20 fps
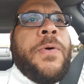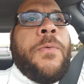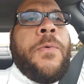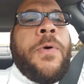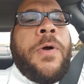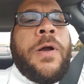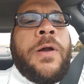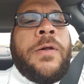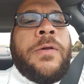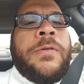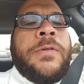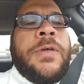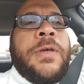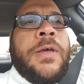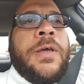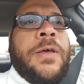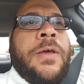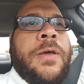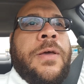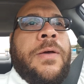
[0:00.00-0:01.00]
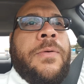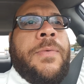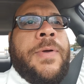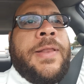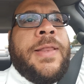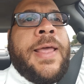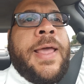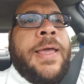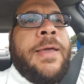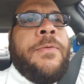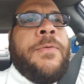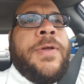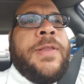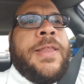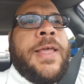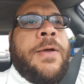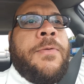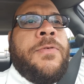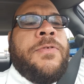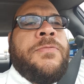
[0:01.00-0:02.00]
world, when they
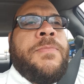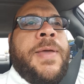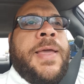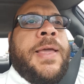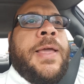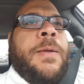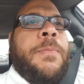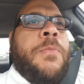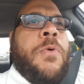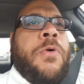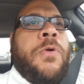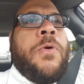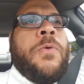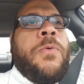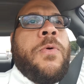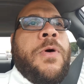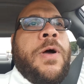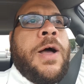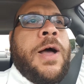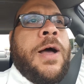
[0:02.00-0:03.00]
was making Modern